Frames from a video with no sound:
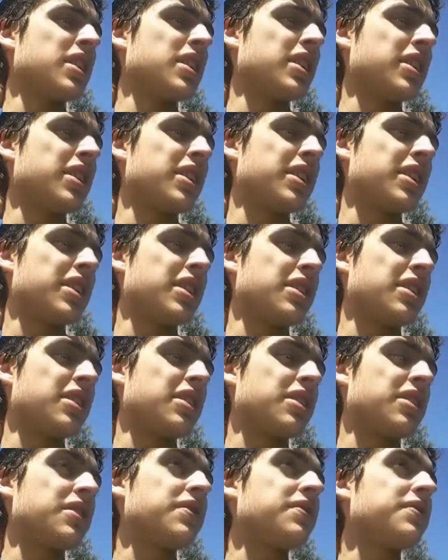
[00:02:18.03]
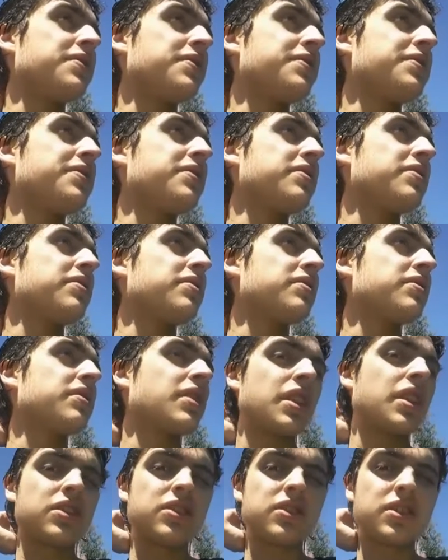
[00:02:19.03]
So
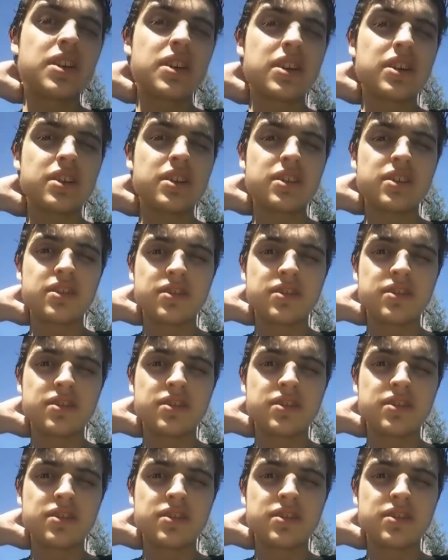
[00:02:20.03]
yeah.